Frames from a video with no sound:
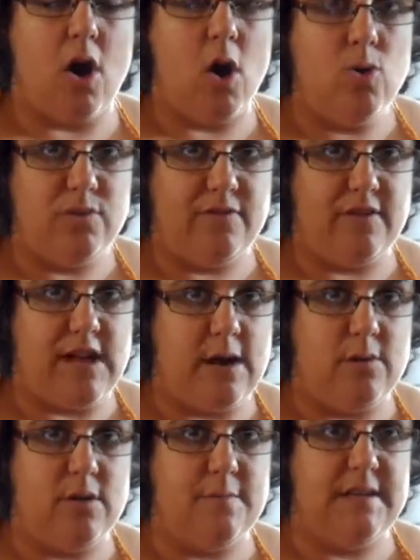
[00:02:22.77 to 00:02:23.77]
oat
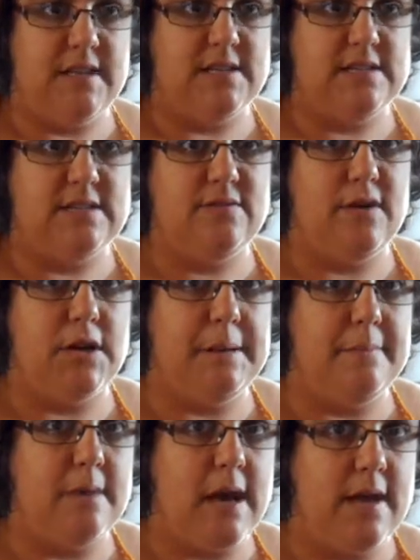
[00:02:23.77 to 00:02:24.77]
flour, because it's
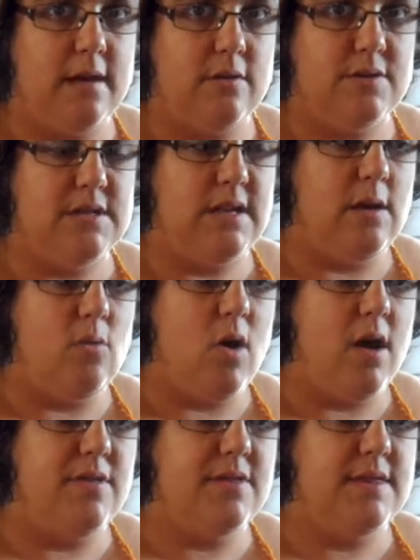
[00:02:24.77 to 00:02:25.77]
very mild and I
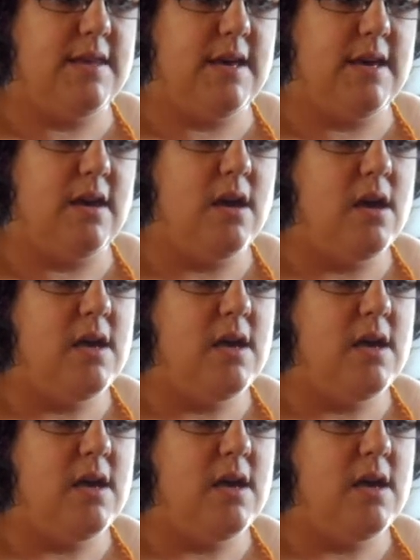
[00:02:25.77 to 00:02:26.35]
want the